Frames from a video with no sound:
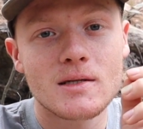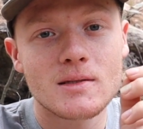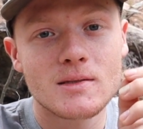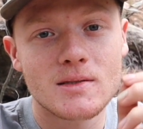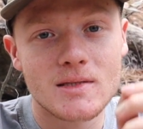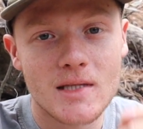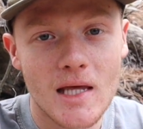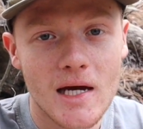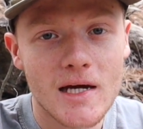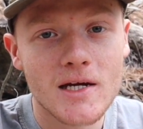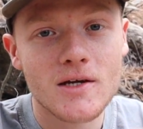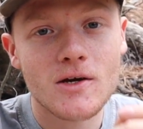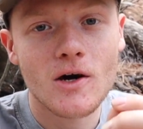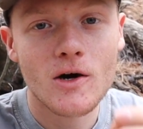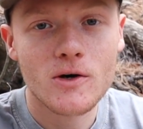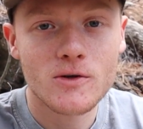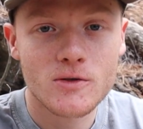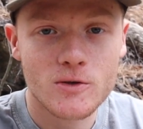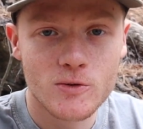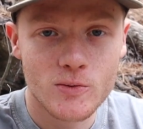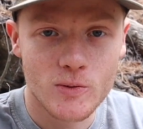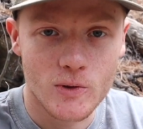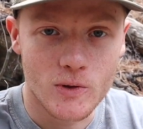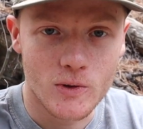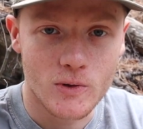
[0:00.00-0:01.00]
they go
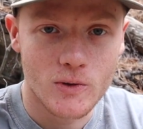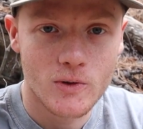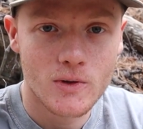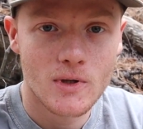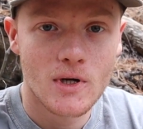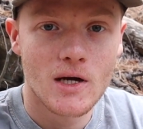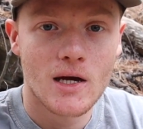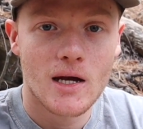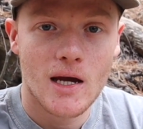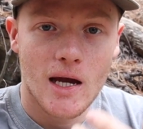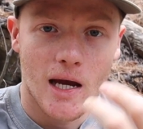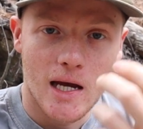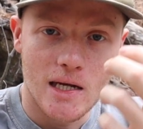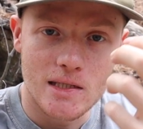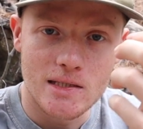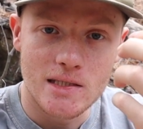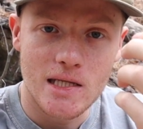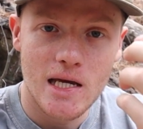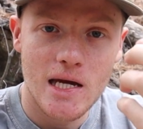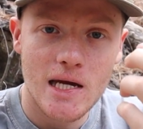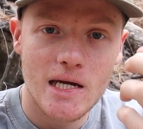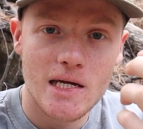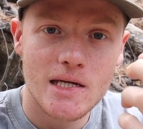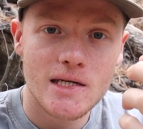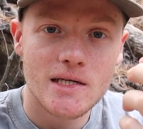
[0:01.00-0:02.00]
through and
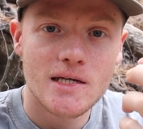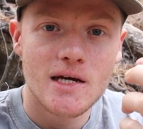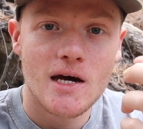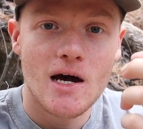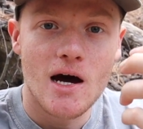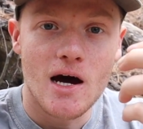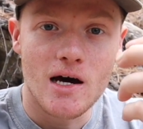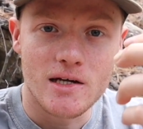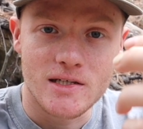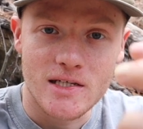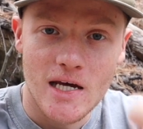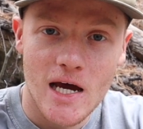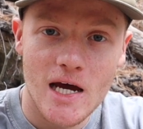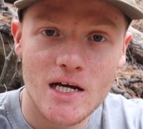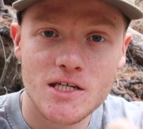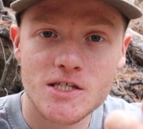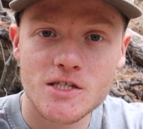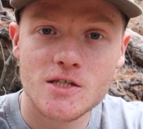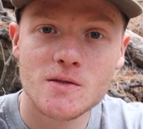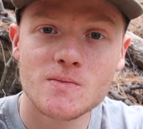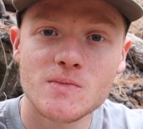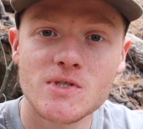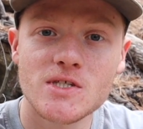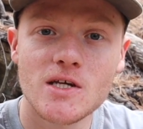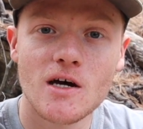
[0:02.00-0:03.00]
they attach
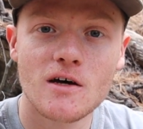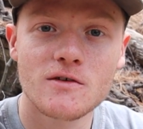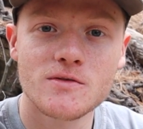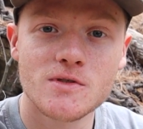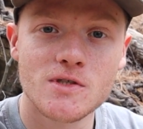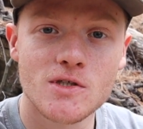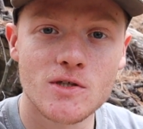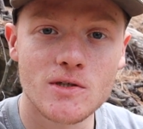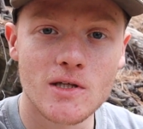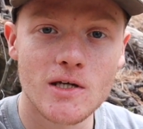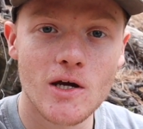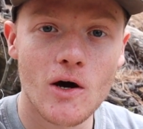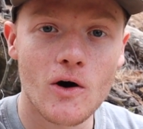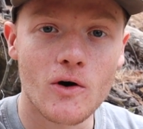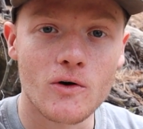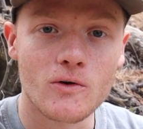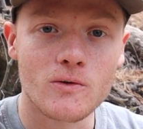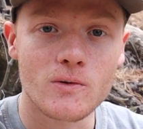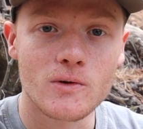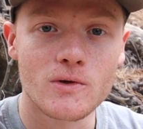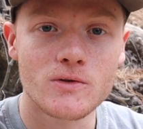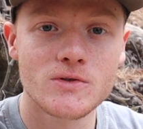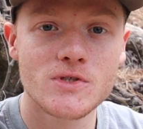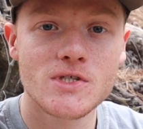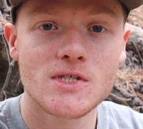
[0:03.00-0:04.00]
themselves to the oak
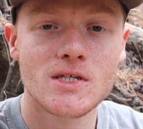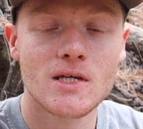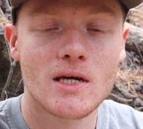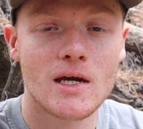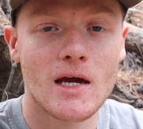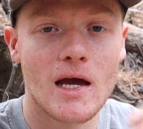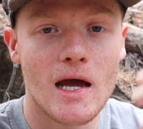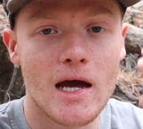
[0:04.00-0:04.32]
roots,